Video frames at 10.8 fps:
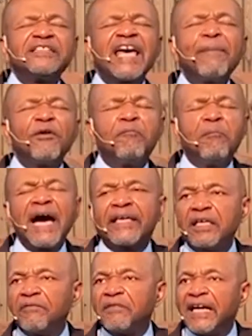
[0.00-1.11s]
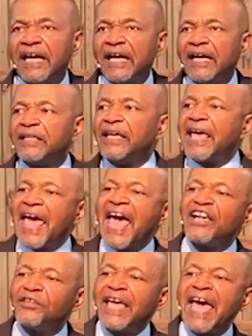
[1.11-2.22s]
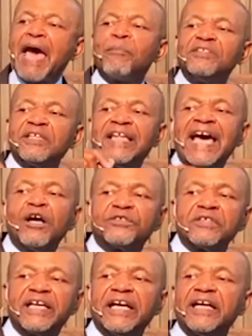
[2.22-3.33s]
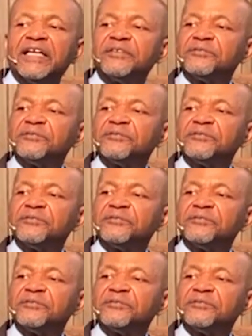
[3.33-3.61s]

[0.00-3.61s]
type of mocking of God actually happens in the house of God?